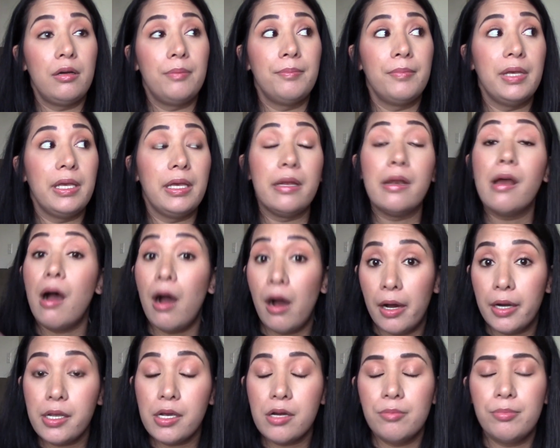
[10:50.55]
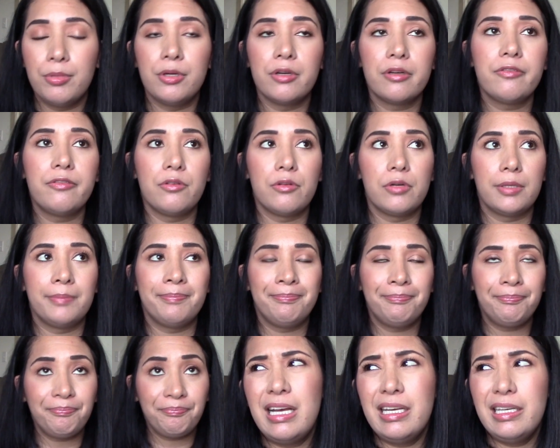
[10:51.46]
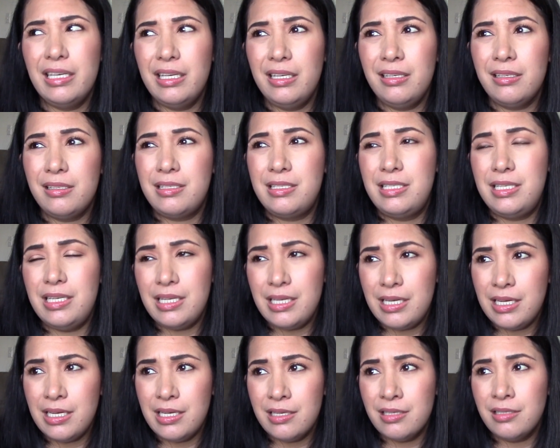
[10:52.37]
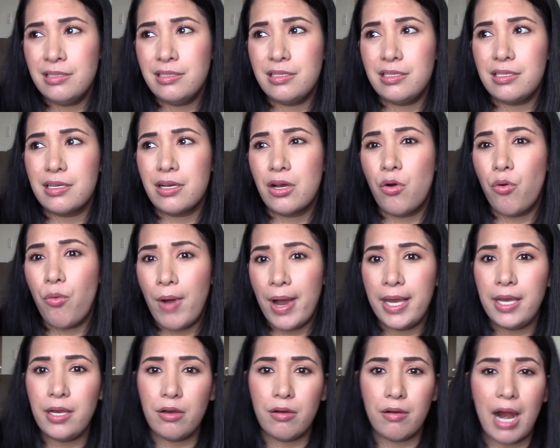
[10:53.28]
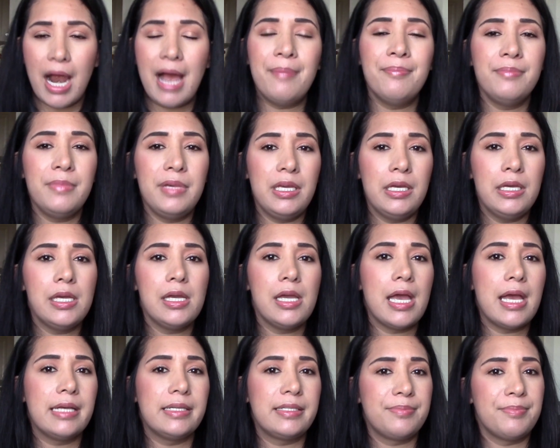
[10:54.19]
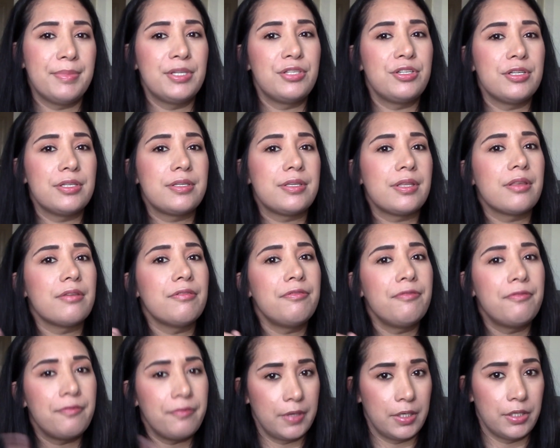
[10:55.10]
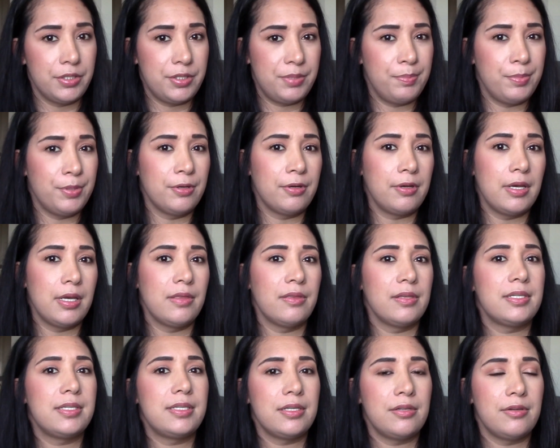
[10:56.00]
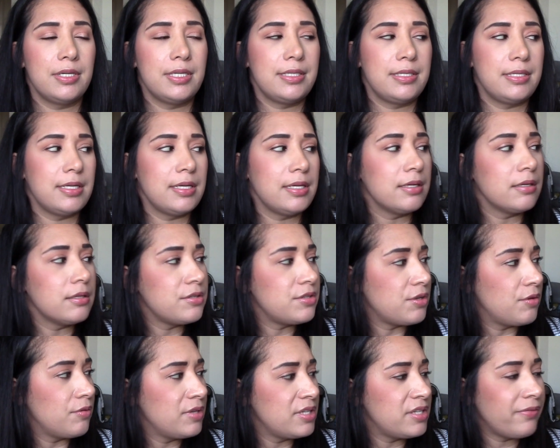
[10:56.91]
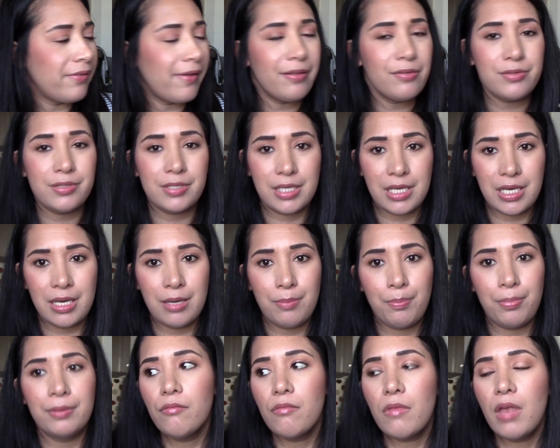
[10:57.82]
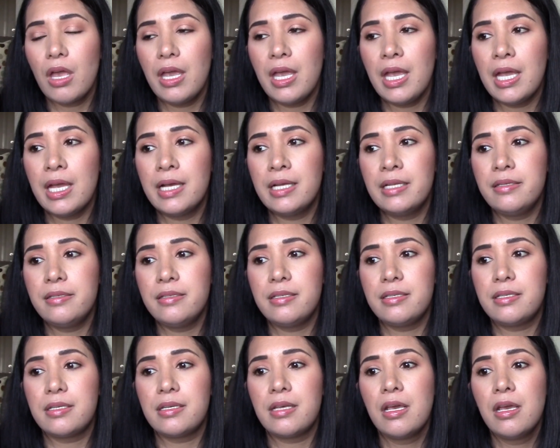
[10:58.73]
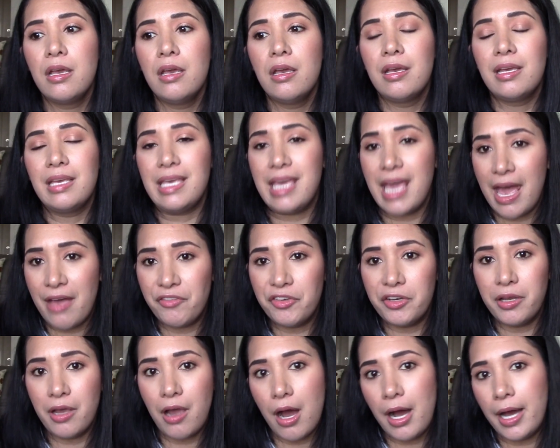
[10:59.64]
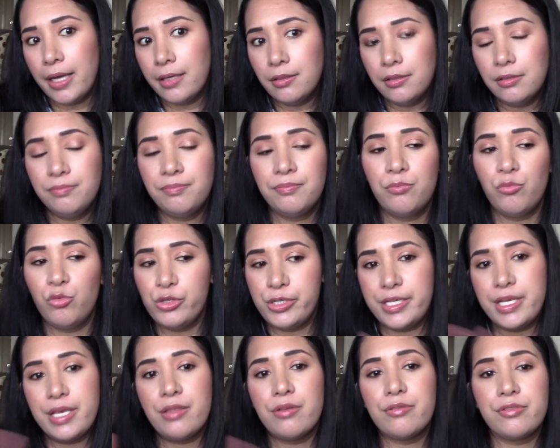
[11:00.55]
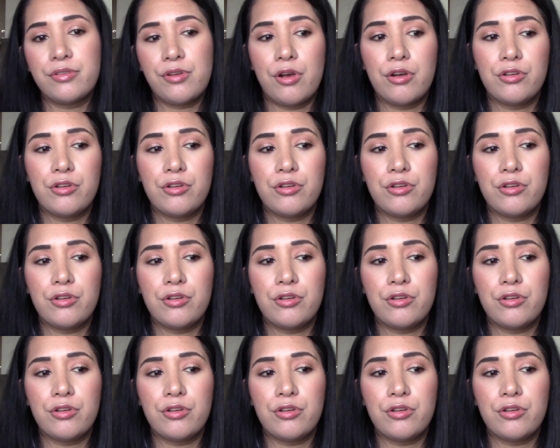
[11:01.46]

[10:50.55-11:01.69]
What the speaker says: in audiobook form. It didn't quite grab me as much as the first book in the series did. So this follows Kip and Gavin Guile. We'll say those are our